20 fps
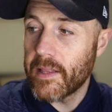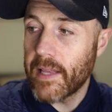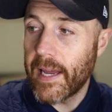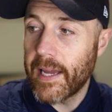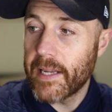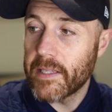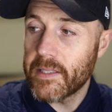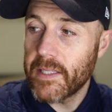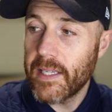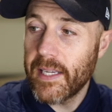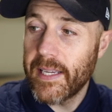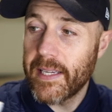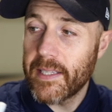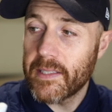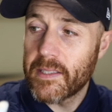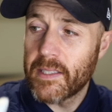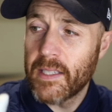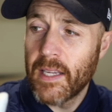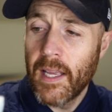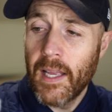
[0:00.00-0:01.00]
that
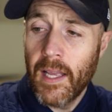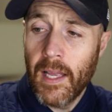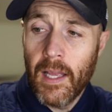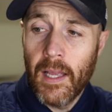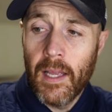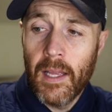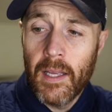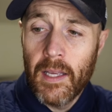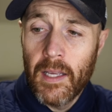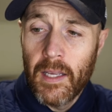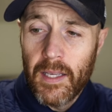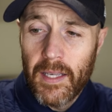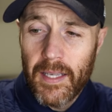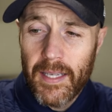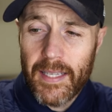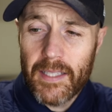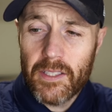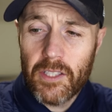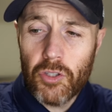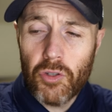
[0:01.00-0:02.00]
it's
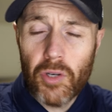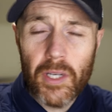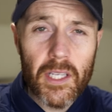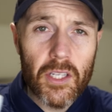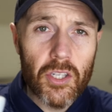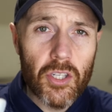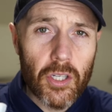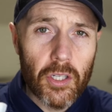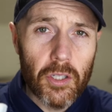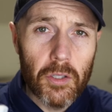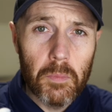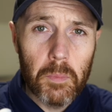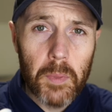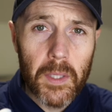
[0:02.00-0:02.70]
a tricky shoe,